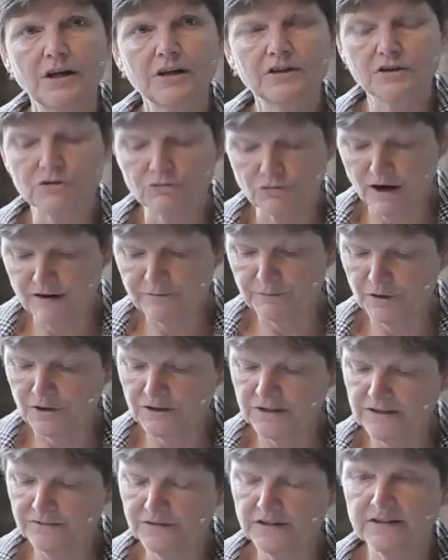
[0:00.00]
to drive
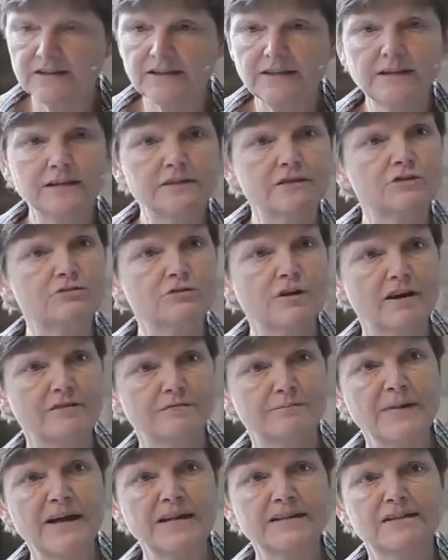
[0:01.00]
productivity, to
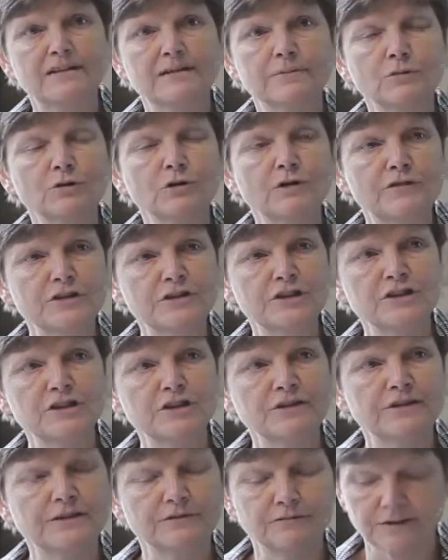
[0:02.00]
drive better, more efficient
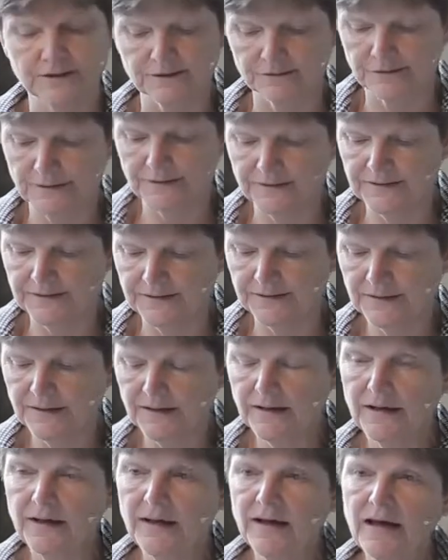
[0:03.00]
use of resources,
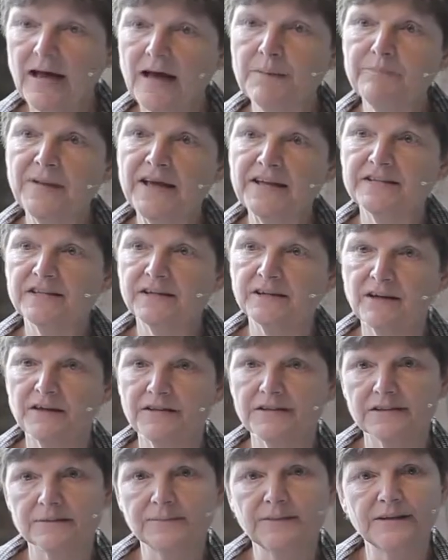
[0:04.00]
and better
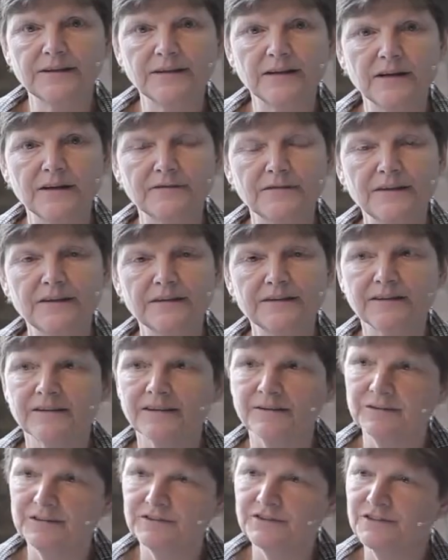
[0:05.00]
customer service. And
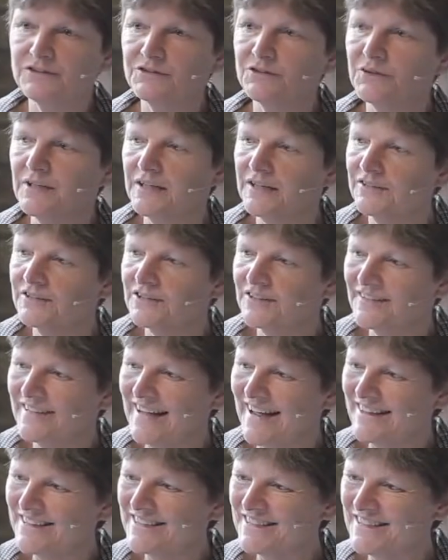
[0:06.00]
I was just talking just
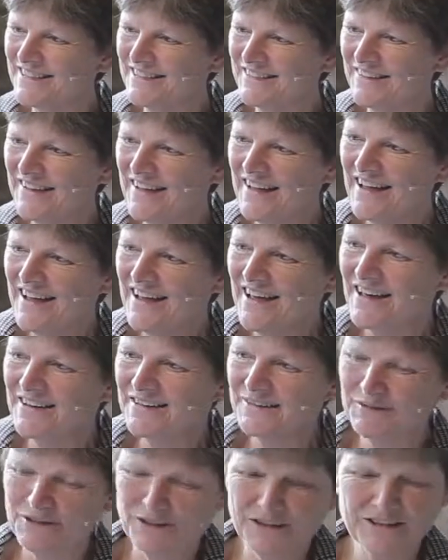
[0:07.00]
now to
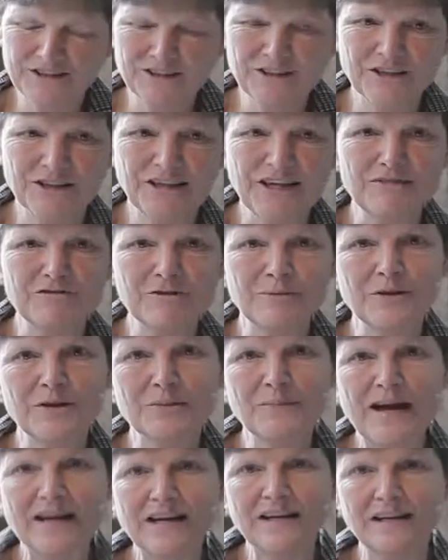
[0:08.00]
some colleagues who you're going to hear from on the
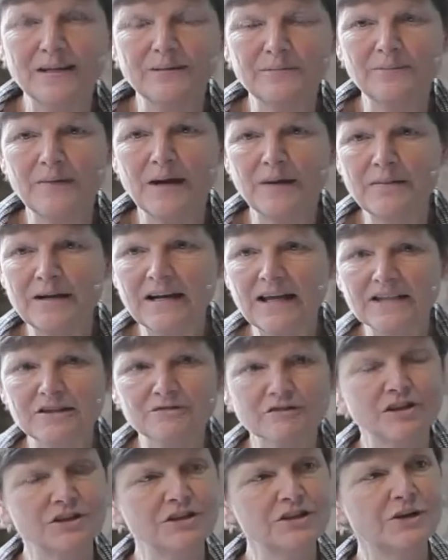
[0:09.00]
panel a bit
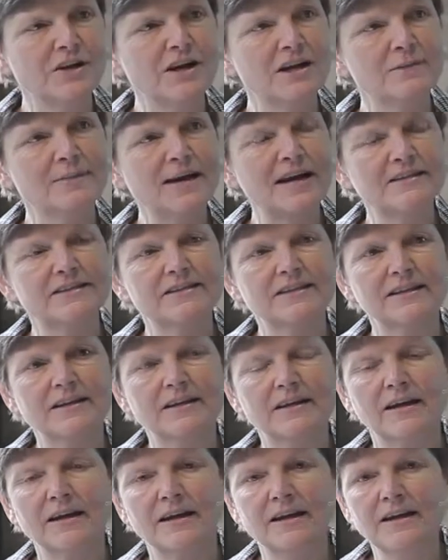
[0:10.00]
later on, and you heard about it
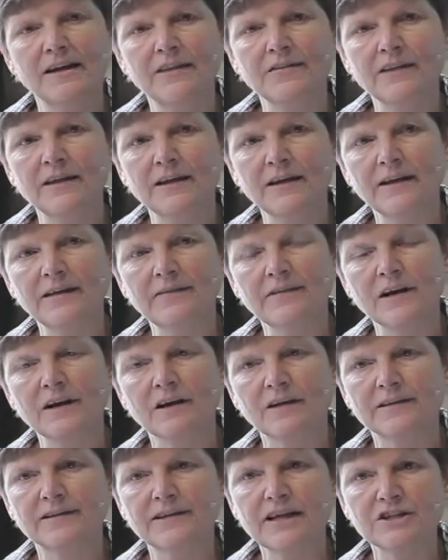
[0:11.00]
in the
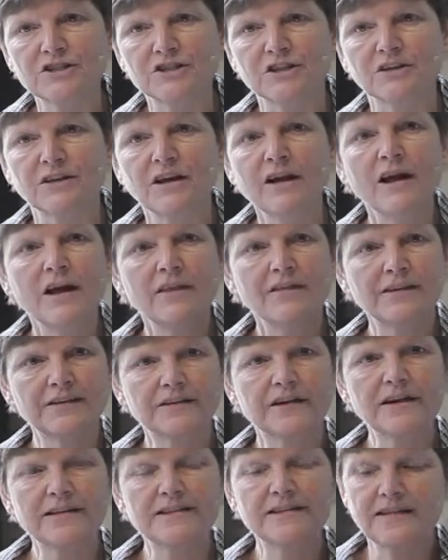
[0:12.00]
last session.
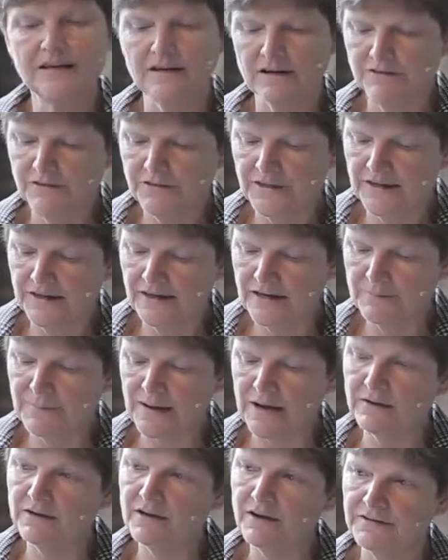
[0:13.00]
This idea of thinking
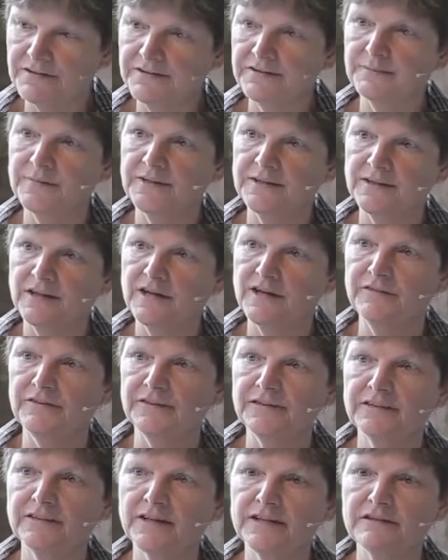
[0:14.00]
about customer
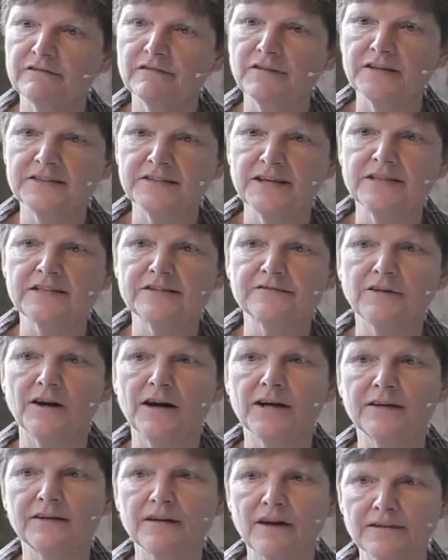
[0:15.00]
service, this idea of
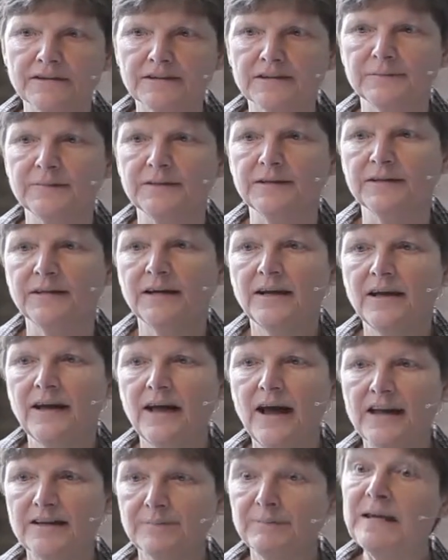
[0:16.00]
identifying customers
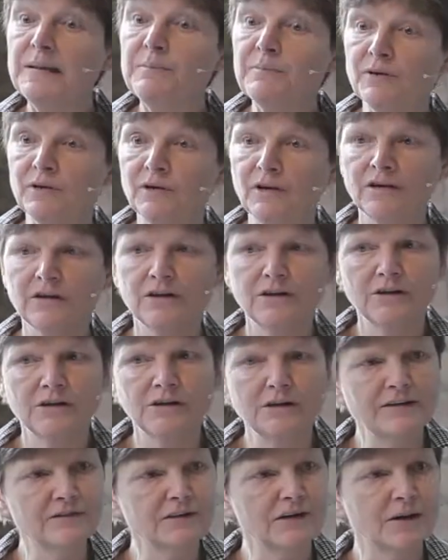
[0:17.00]
as people
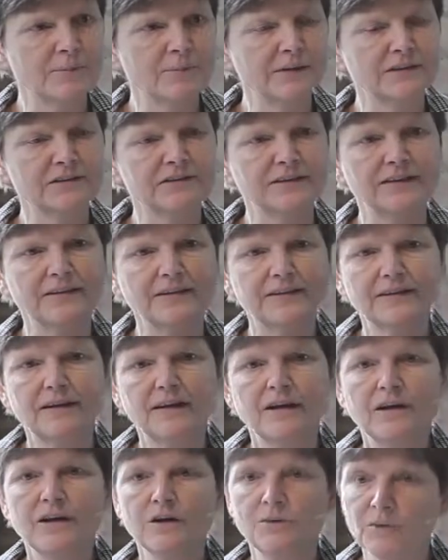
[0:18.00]
who live in our buildings,
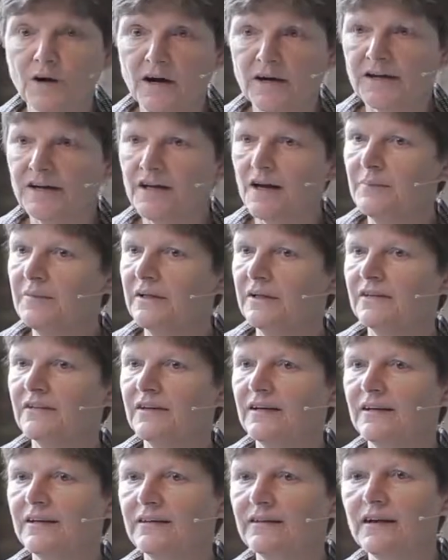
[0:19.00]
who work in our
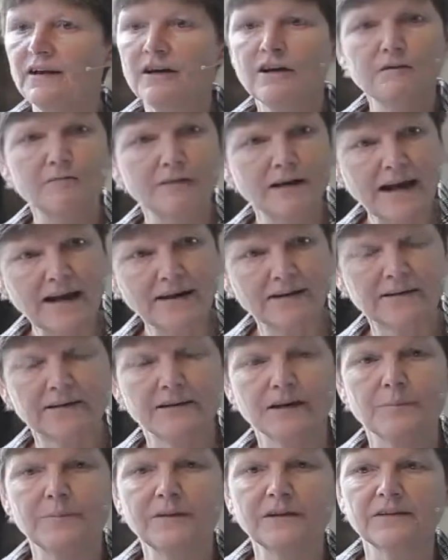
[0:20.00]
buildings, who relax
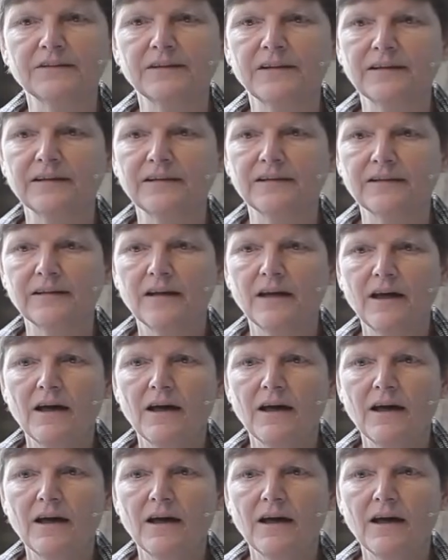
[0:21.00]
in our buildings,